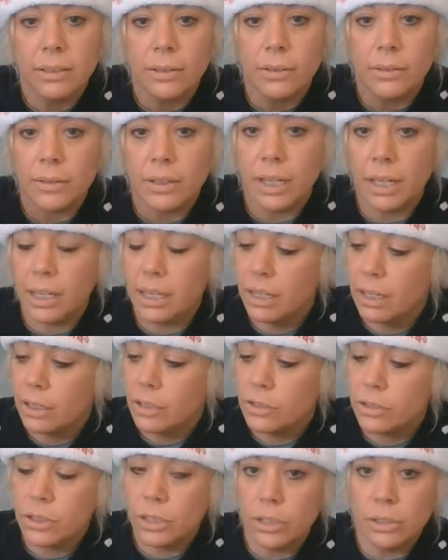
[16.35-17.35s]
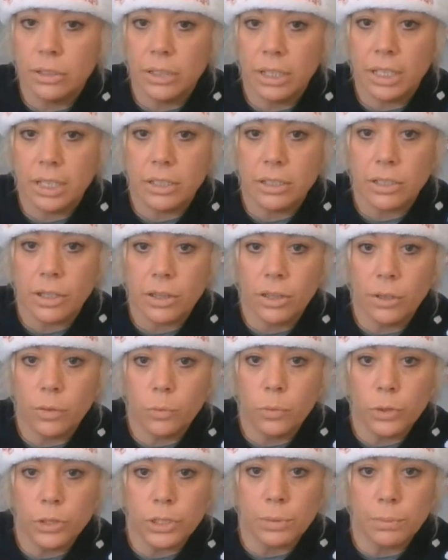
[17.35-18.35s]
Okay, so you'll need the
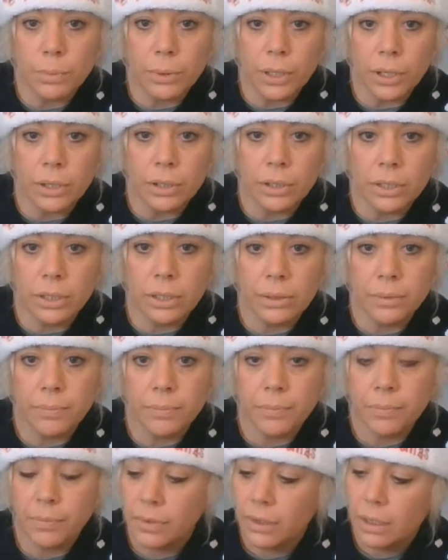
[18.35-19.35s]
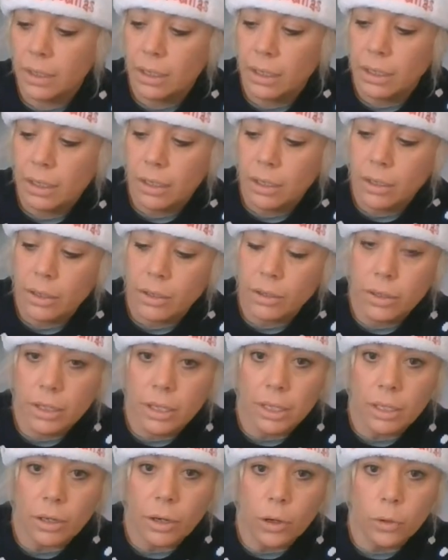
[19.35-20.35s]
wooden block,
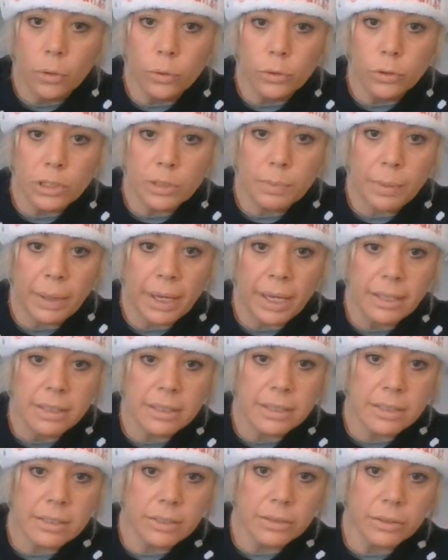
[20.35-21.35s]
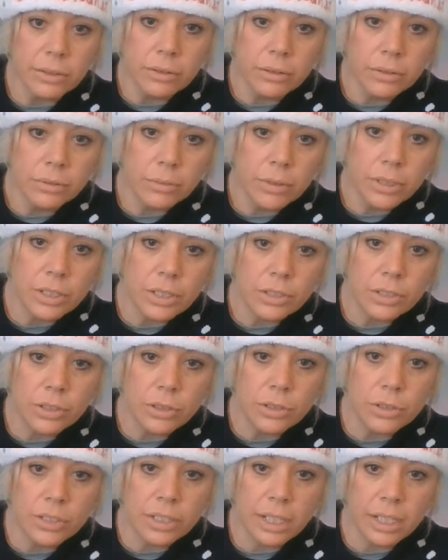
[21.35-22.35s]
the old pencil, which is
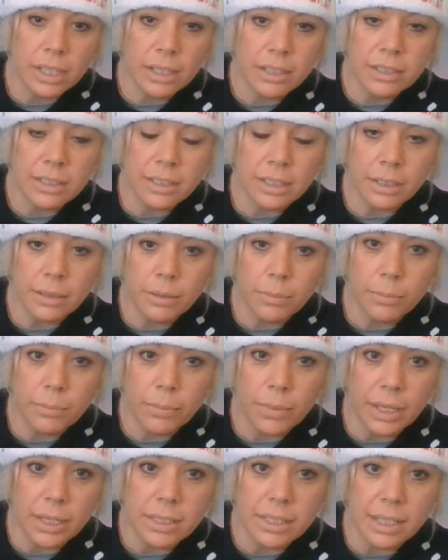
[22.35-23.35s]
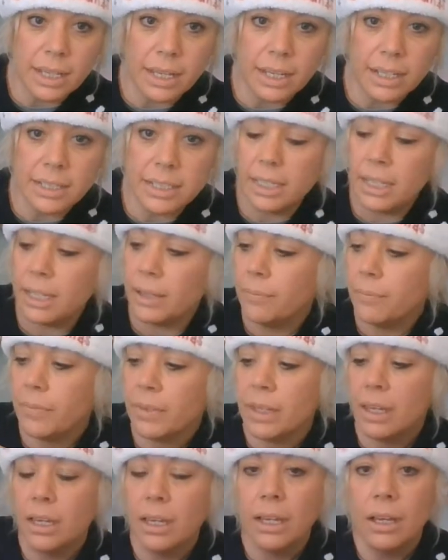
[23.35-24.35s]
used to inside it,
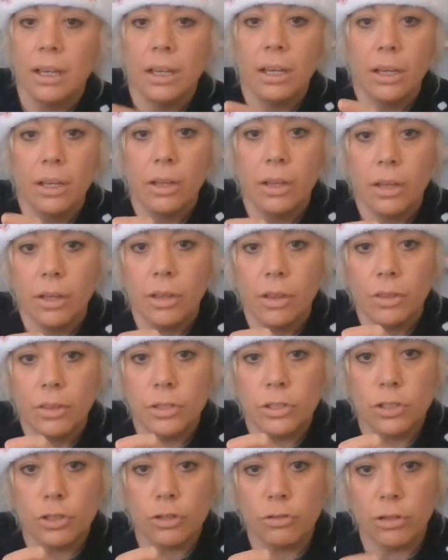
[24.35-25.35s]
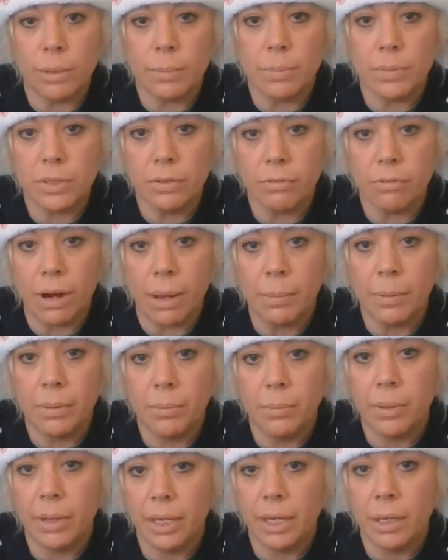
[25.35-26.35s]
the strips of
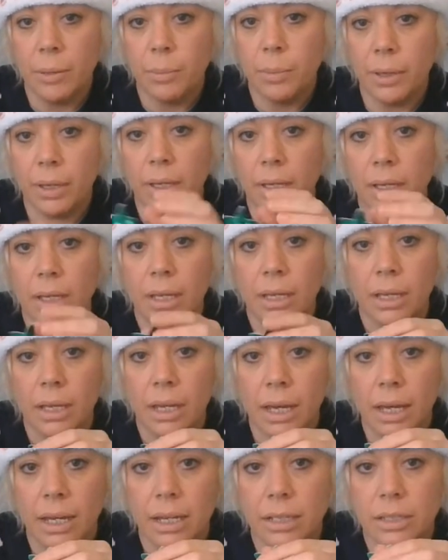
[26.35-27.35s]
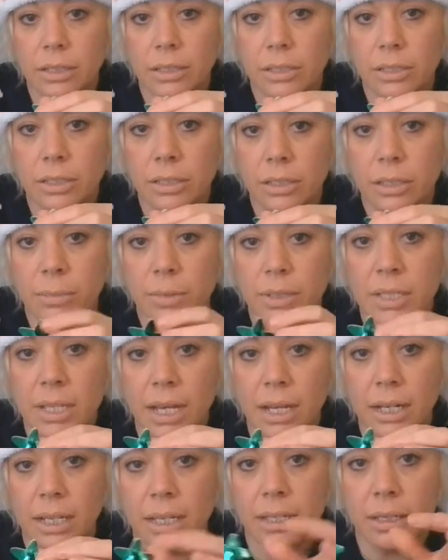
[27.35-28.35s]
wrapping paper, and the
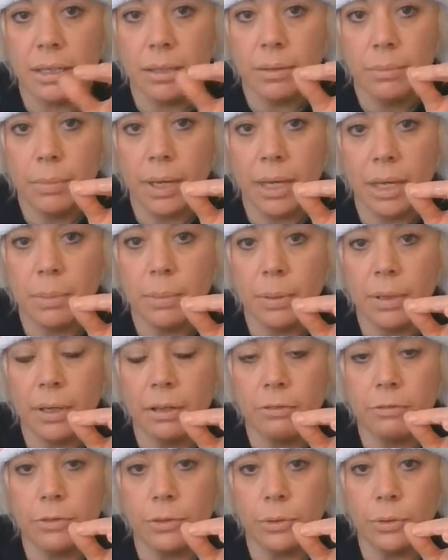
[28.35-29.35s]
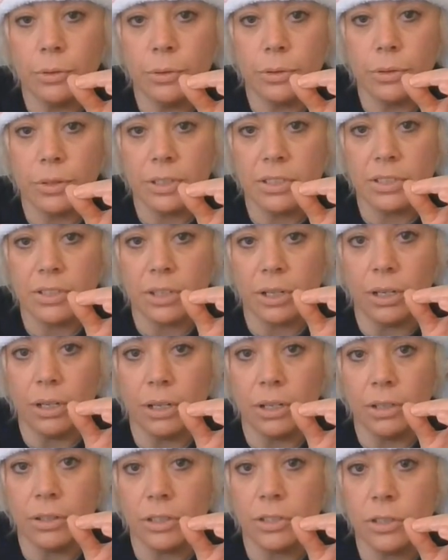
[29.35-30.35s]
metallic paper for the star
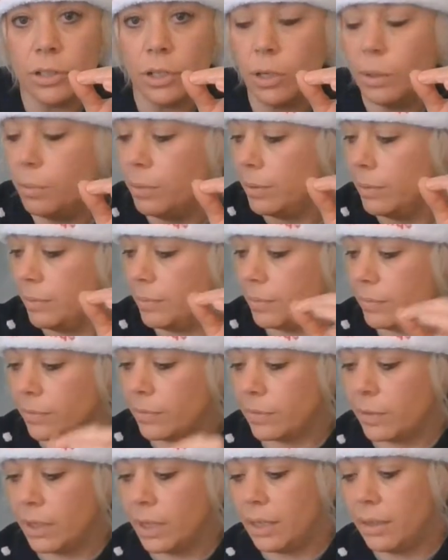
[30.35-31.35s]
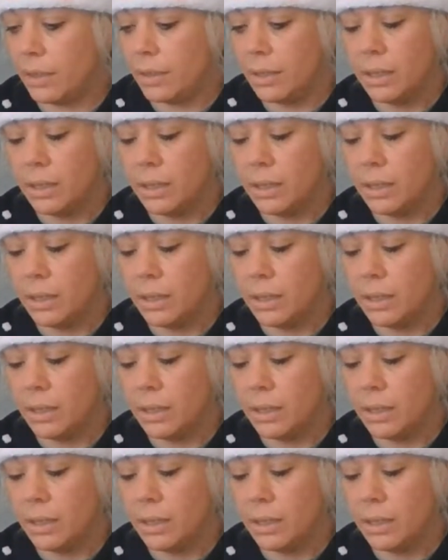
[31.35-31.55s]
on the top. Okay,